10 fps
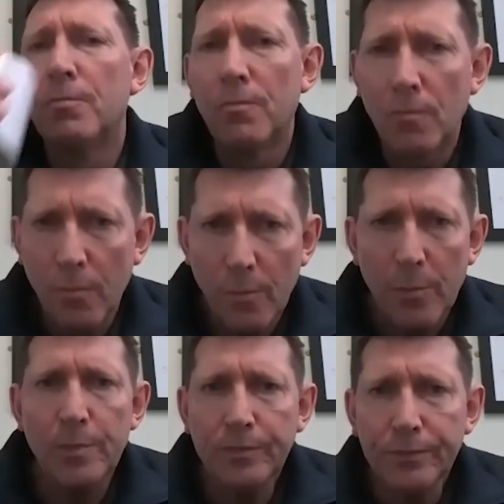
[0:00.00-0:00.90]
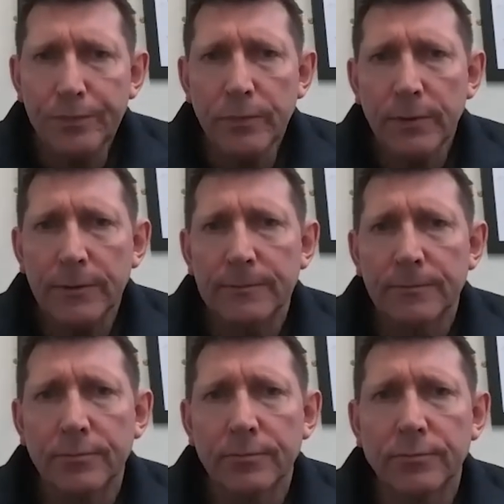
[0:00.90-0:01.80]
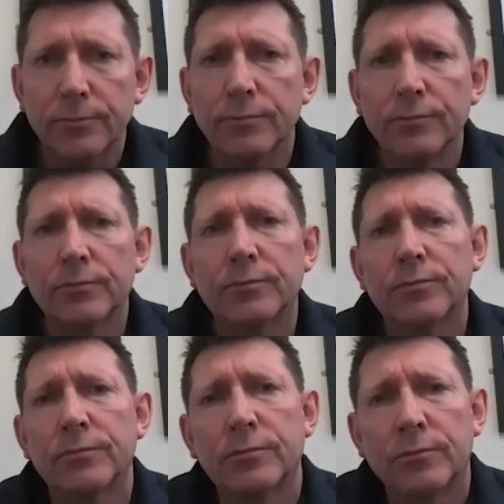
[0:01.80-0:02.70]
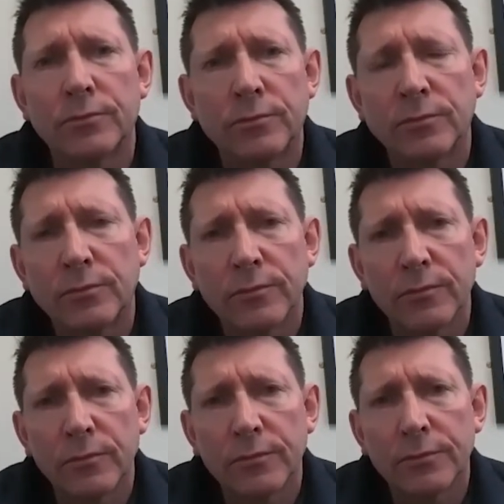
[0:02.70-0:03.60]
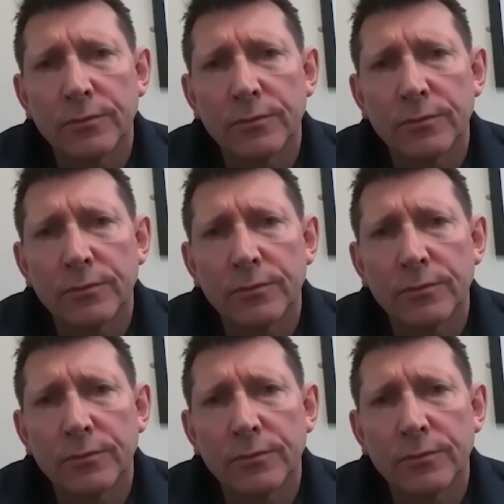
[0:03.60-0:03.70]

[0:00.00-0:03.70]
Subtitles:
(silent)